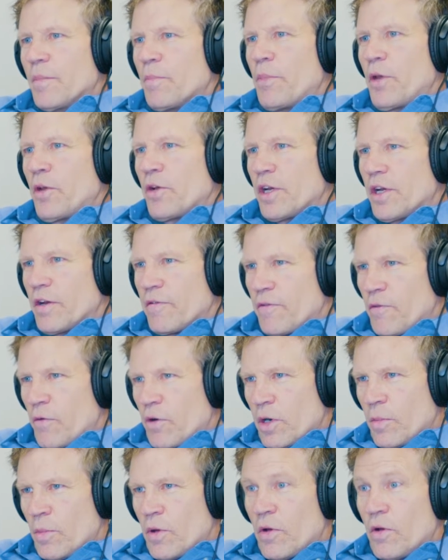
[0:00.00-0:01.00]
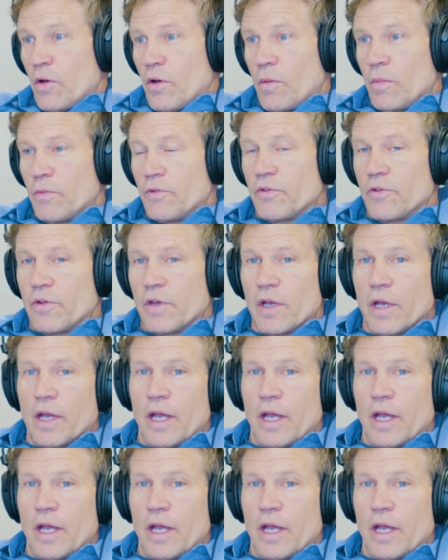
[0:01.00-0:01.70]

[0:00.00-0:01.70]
building affordable homes